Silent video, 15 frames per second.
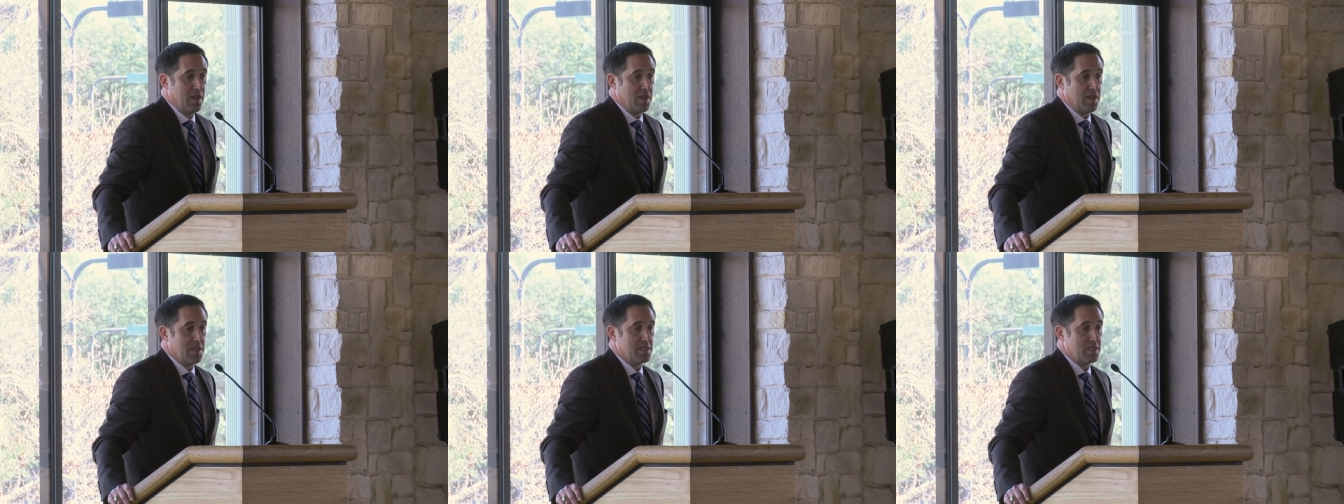
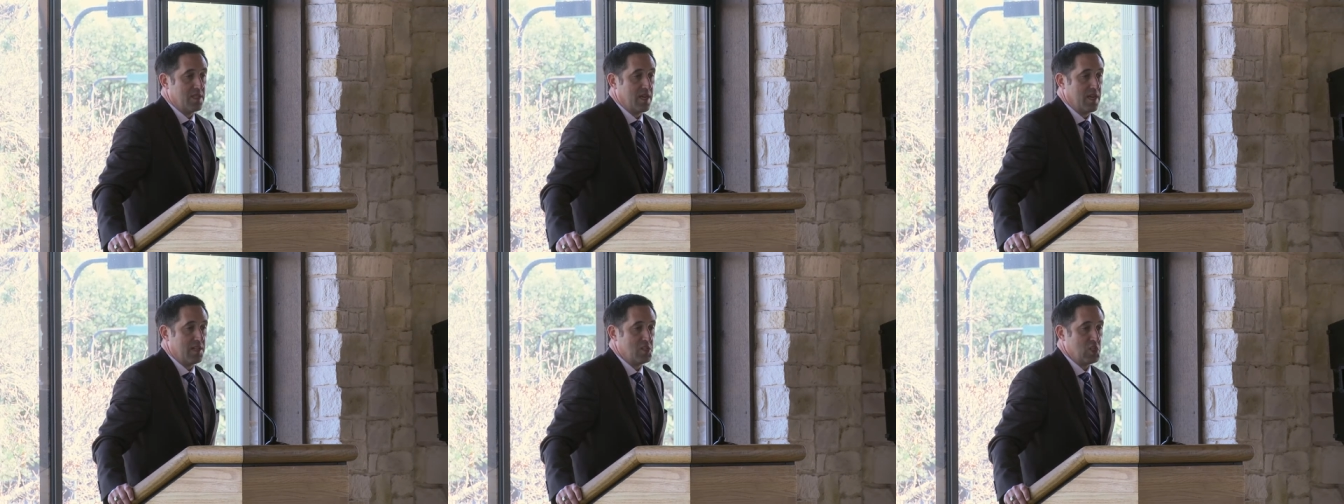is
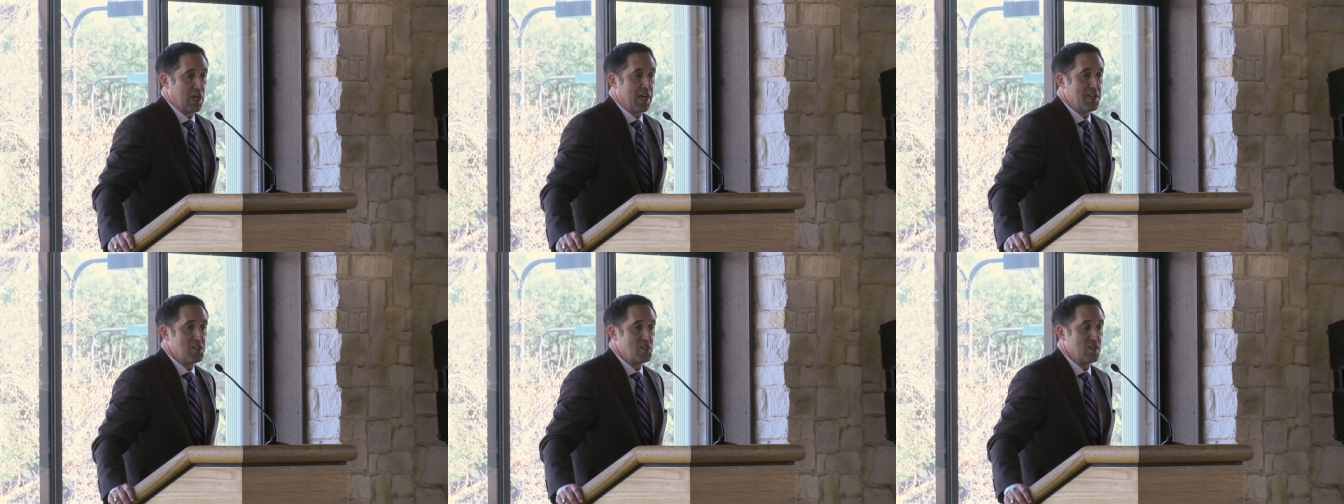that
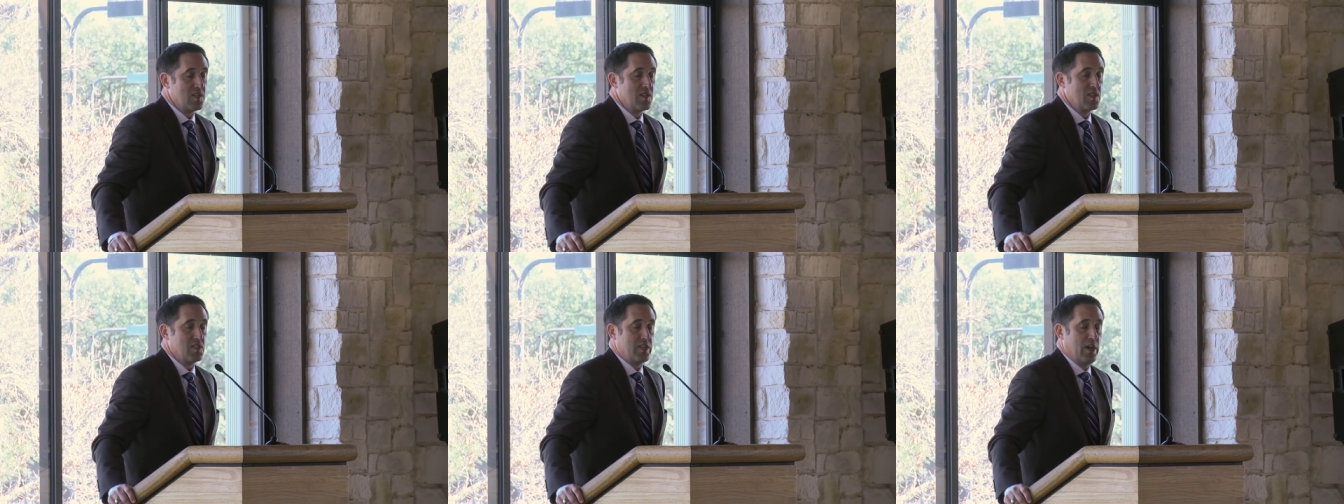changing
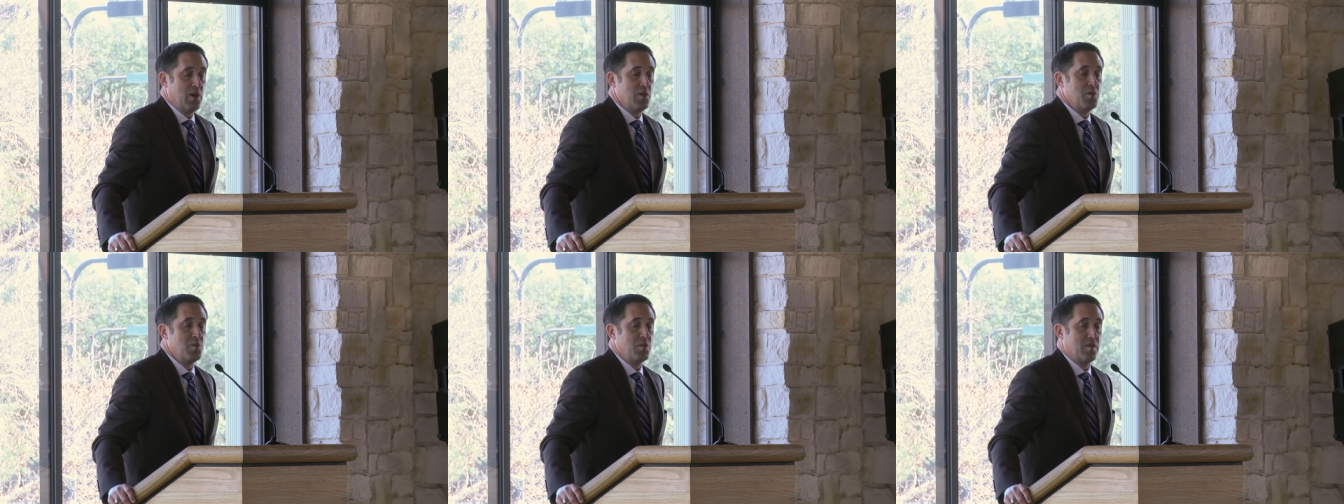the
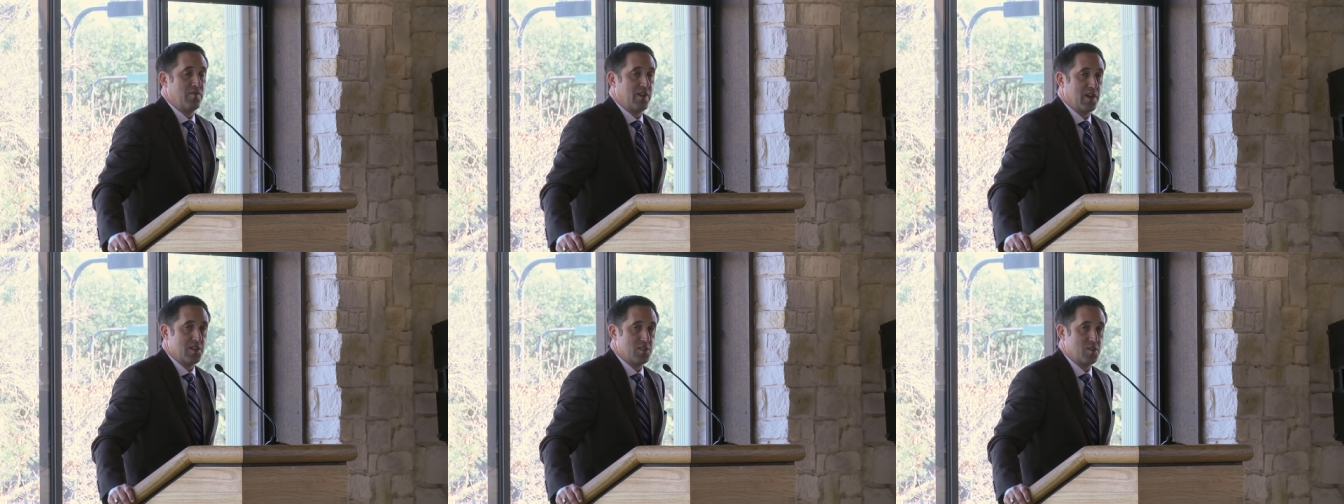tone of
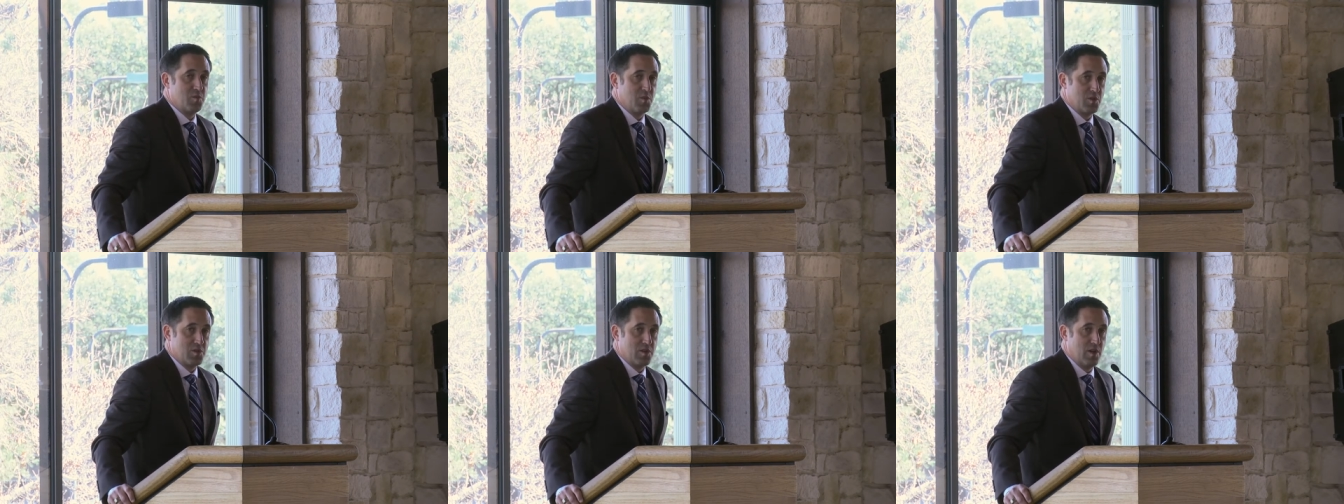
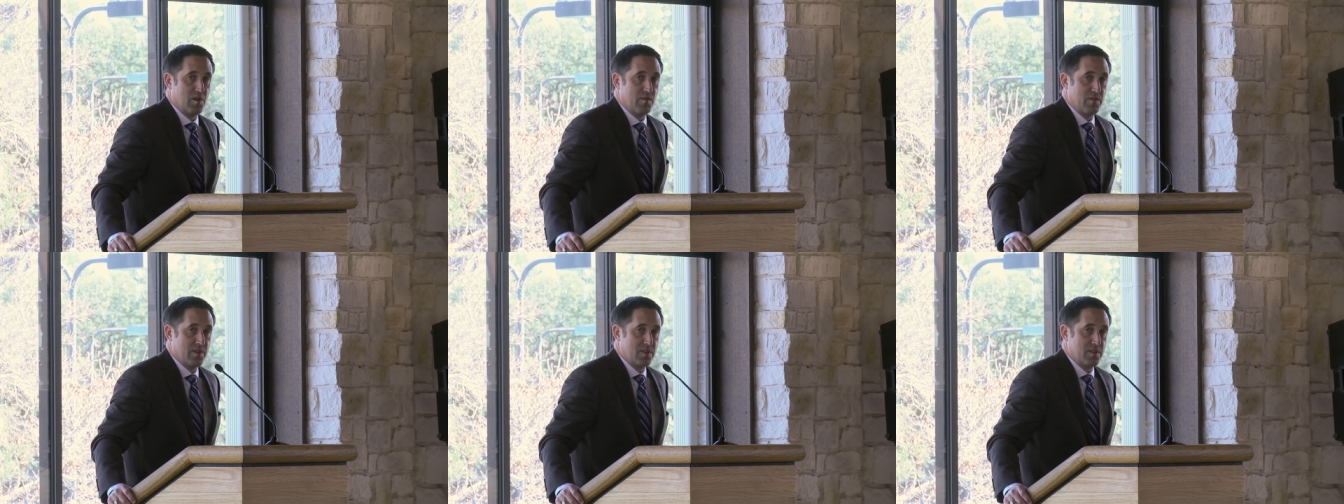customer
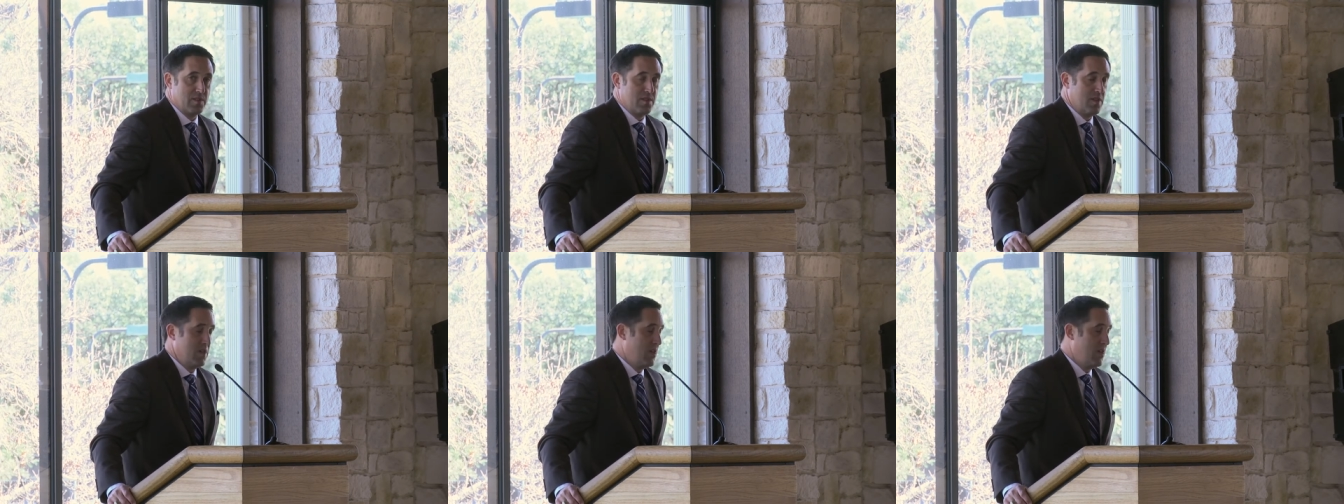service